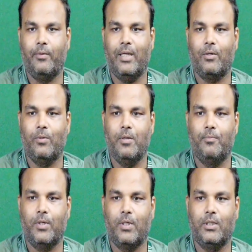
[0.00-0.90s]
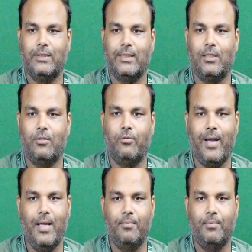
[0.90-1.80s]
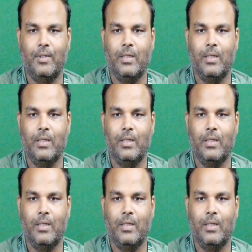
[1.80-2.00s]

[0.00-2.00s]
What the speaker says: we are going for the session 5